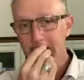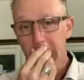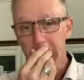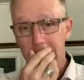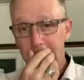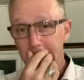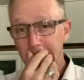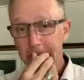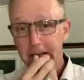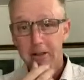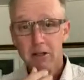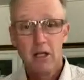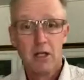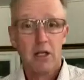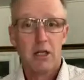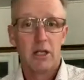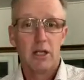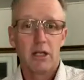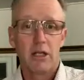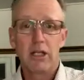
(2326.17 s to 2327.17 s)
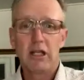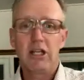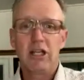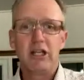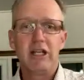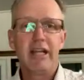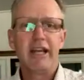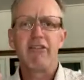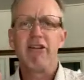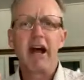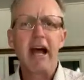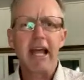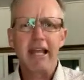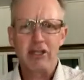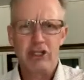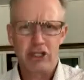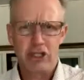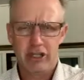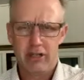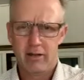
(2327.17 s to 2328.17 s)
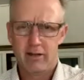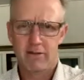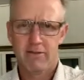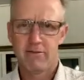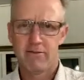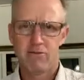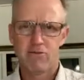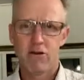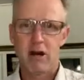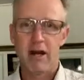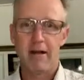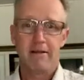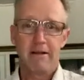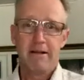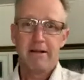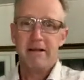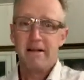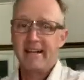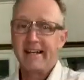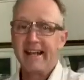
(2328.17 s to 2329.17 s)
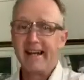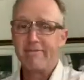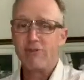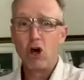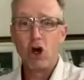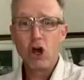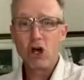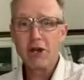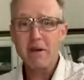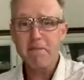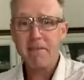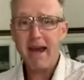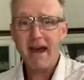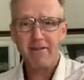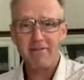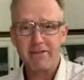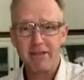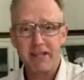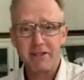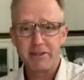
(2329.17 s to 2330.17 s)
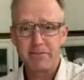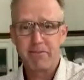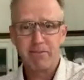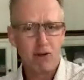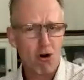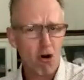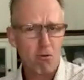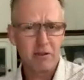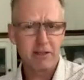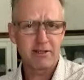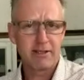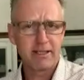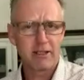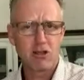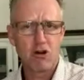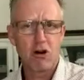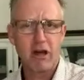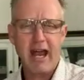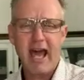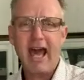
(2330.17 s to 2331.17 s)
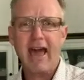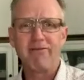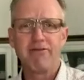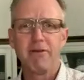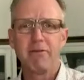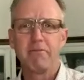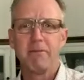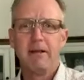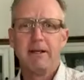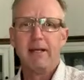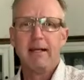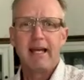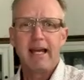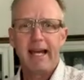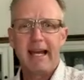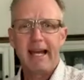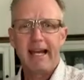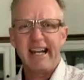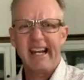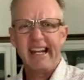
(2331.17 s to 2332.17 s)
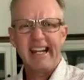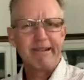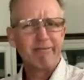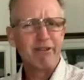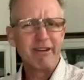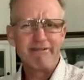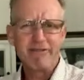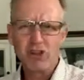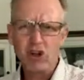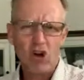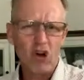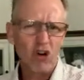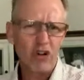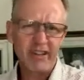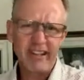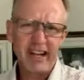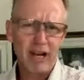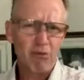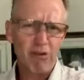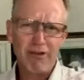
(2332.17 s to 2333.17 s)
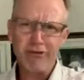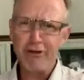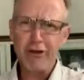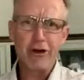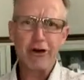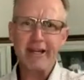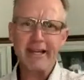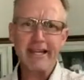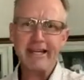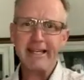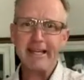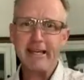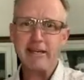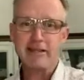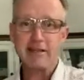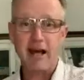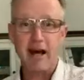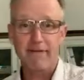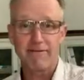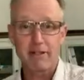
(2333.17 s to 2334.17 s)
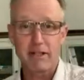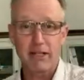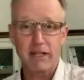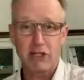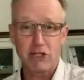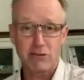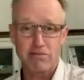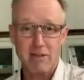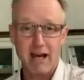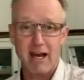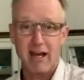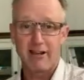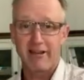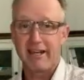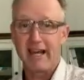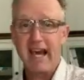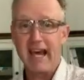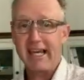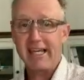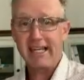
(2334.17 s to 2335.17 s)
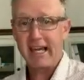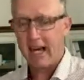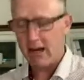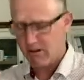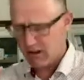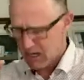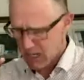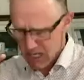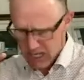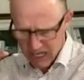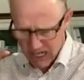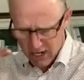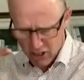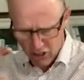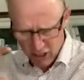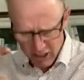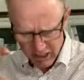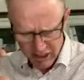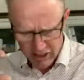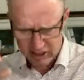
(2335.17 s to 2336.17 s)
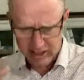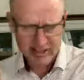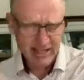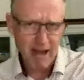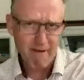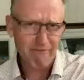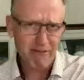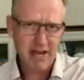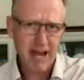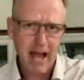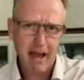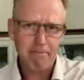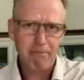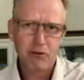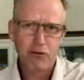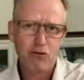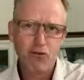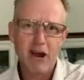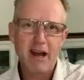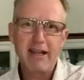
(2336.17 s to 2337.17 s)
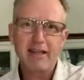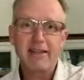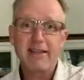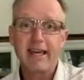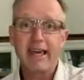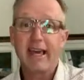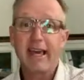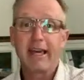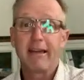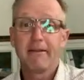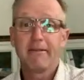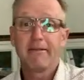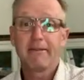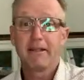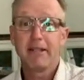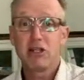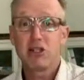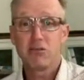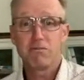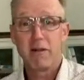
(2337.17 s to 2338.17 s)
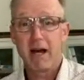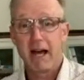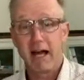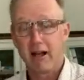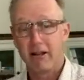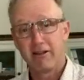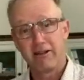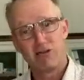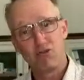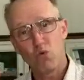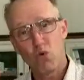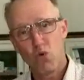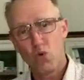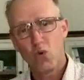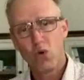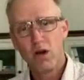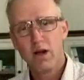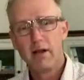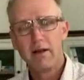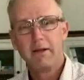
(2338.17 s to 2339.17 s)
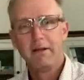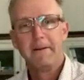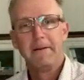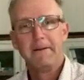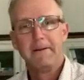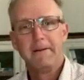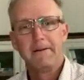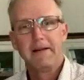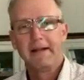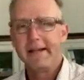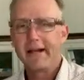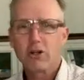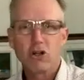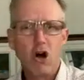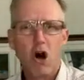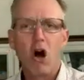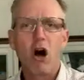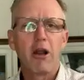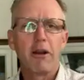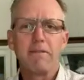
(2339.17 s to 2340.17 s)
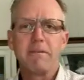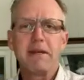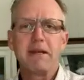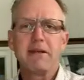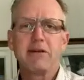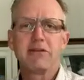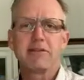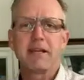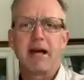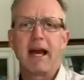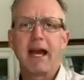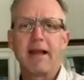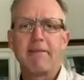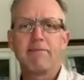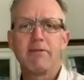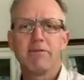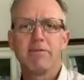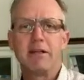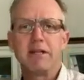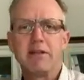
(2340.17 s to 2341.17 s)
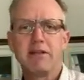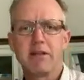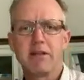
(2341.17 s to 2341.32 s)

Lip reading: okay, they're aged, right? They've heard about this promise that God had them. And we've gone, you know, we're 13 years after Ishmael and Hagar and all the stuff that happened right there. Ishmael, ooh. Now God appears to Abram and he